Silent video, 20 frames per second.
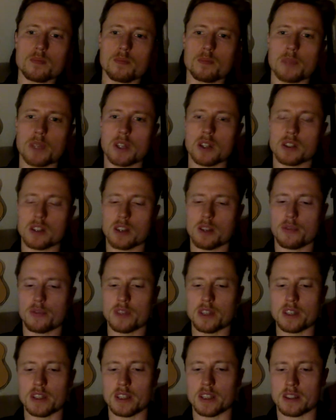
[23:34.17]
because I
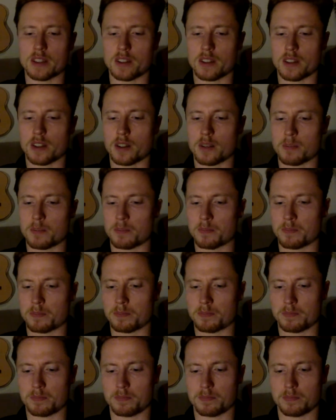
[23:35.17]
feel that a
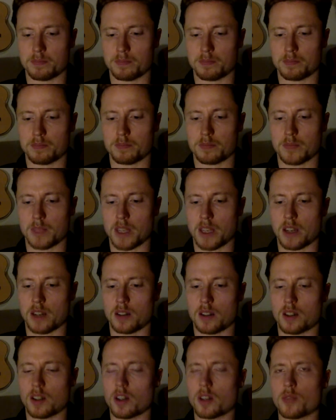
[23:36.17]

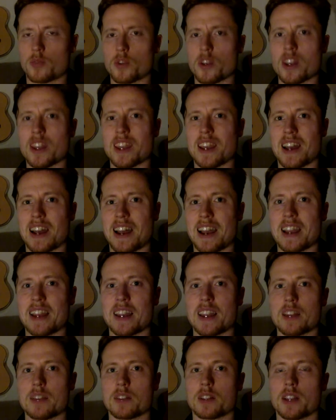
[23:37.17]
lot of really
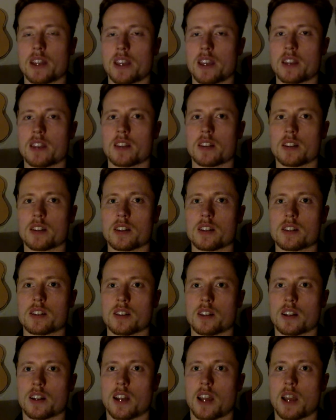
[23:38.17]
high-level athletes
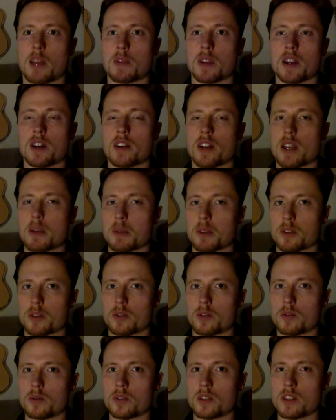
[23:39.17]
in climbing are able to
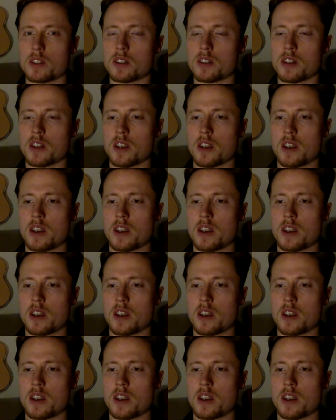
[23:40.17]
do this.